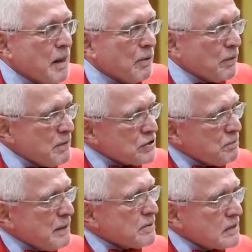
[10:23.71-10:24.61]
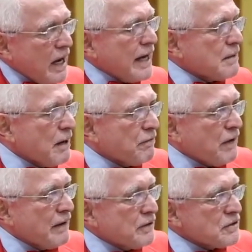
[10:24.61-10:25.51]
But when Mr. Peepers died about
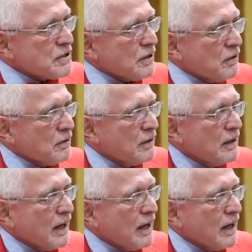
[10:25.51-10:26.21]
five years ago,